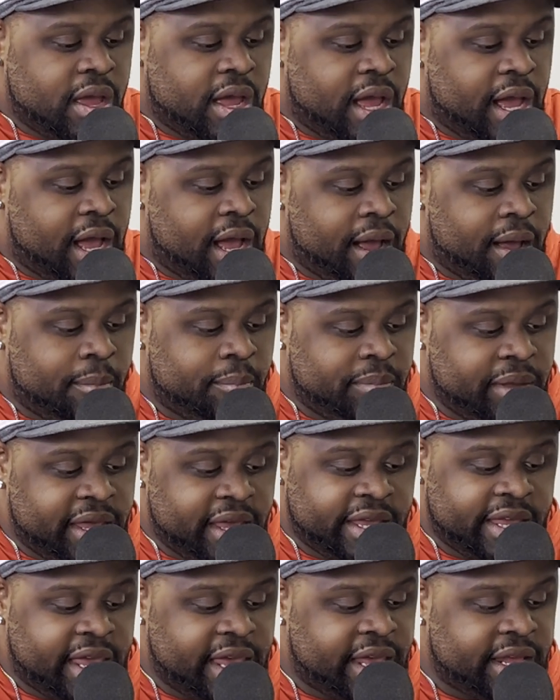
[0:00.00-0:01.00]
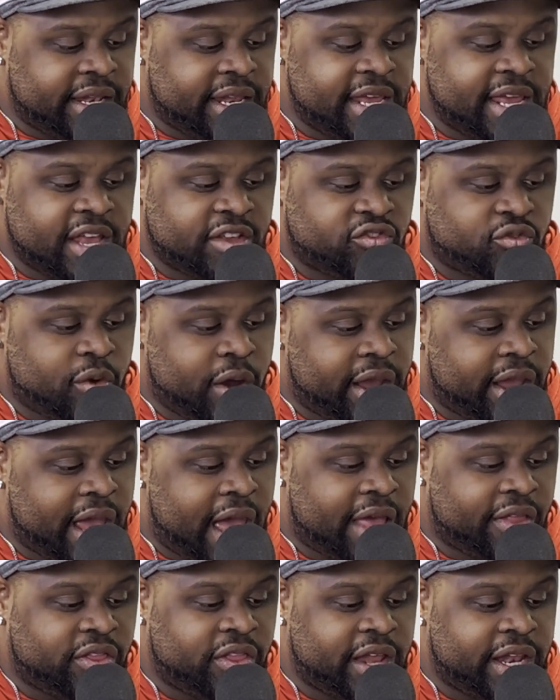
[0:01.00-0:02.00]
He has great
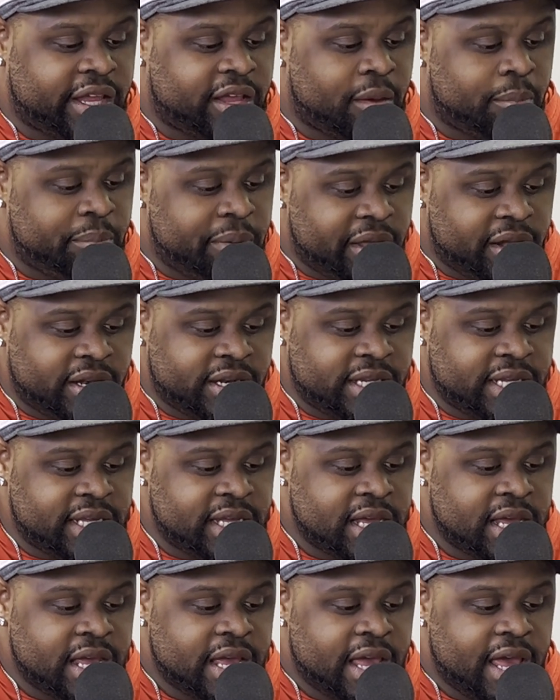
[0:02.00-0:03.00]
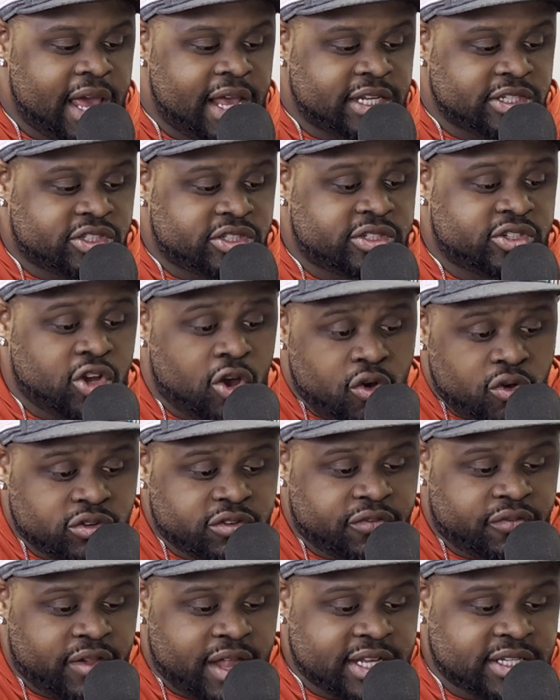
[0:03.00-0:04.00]
athletic ability and shows
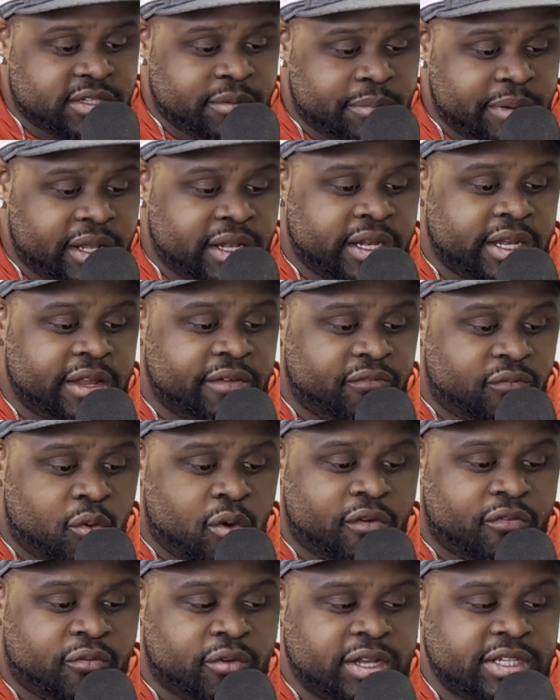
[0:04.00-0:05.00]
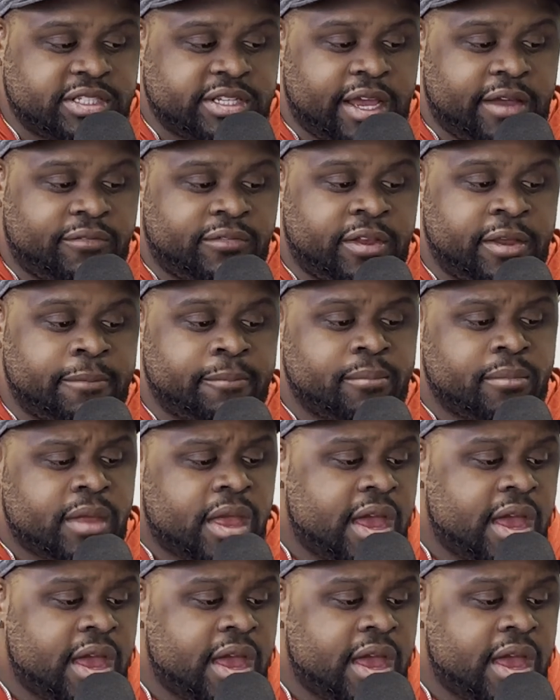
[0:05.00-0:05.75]
flexibility for a free safety.